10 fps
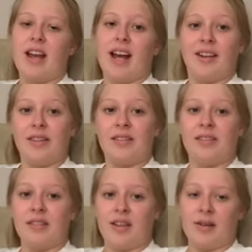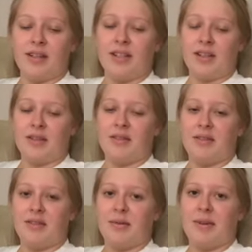I'll usually go onto
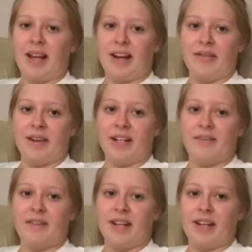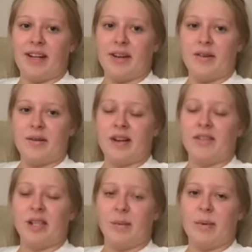YouTube and I'll find a video of
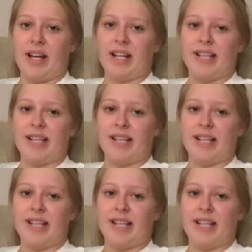somebody